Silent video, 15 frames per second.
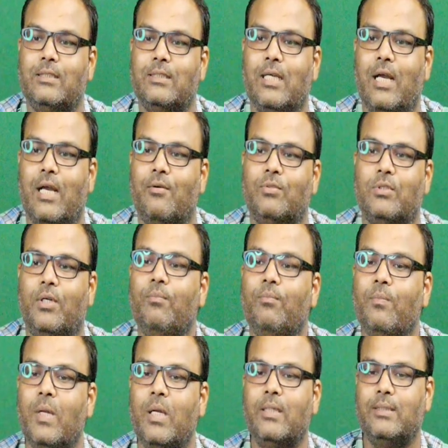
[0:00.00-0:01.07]
have some
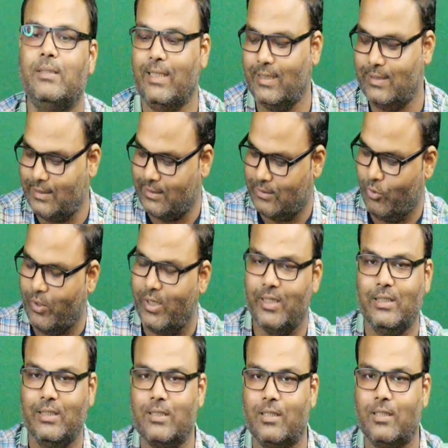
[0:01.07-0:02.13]
changes. We will
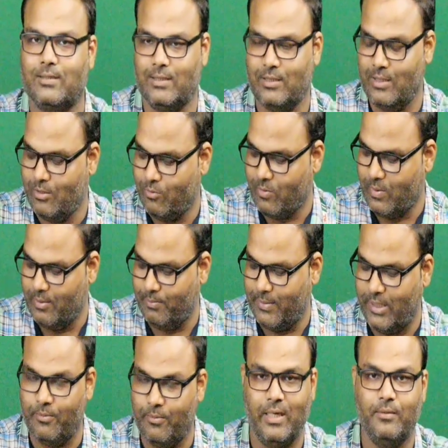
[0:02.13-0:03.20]
discuss one
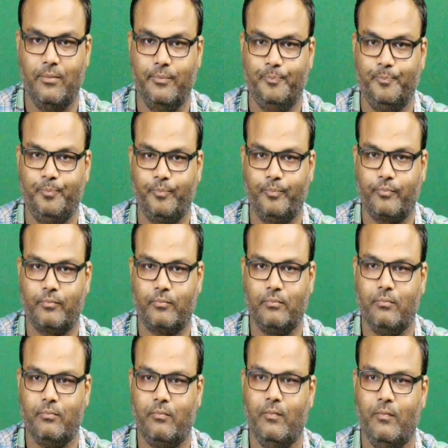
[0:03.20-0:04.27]
by one.
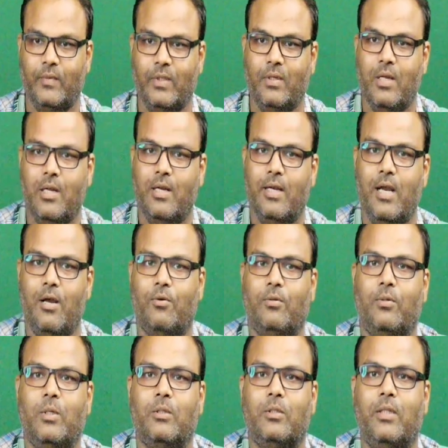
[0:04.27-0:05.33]
Now
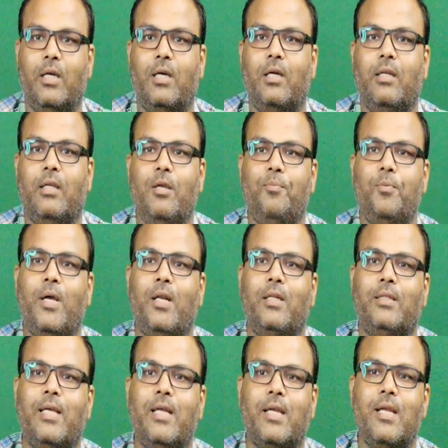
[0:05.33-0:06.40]
if you are
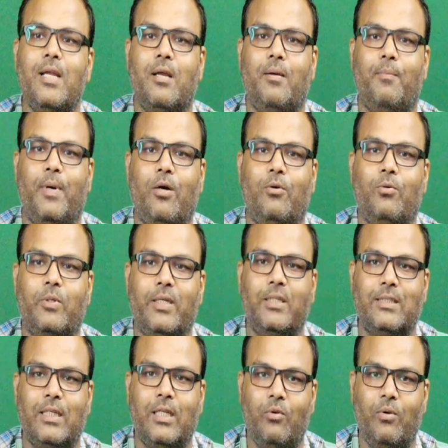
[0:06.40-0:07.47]
thinking about a
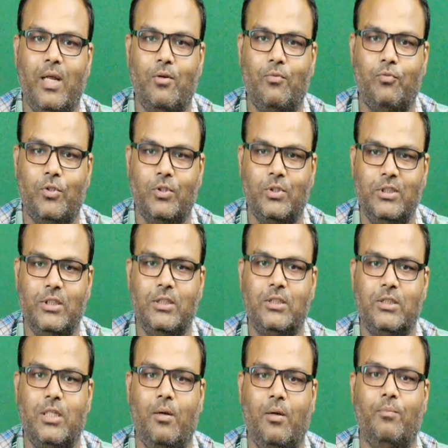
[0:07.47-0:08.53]
cellular phone
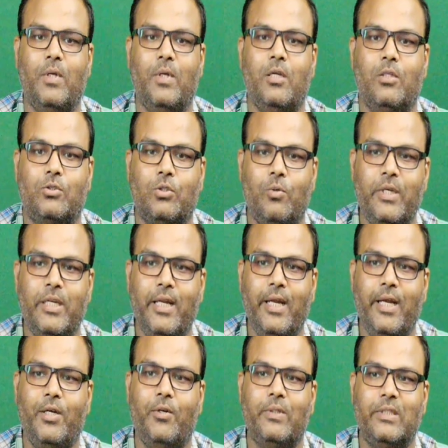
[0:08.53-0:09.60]
system, so we
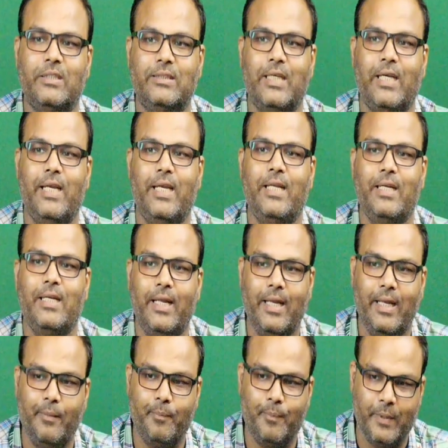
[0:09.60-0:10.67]
need to design
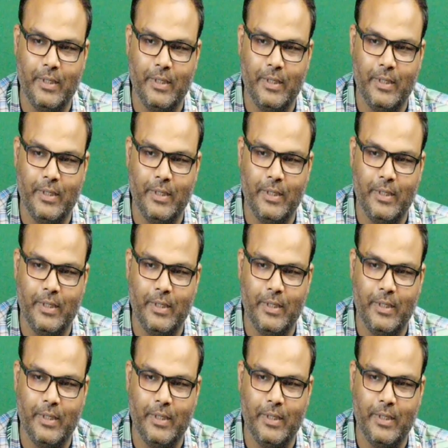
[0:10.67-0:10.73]
a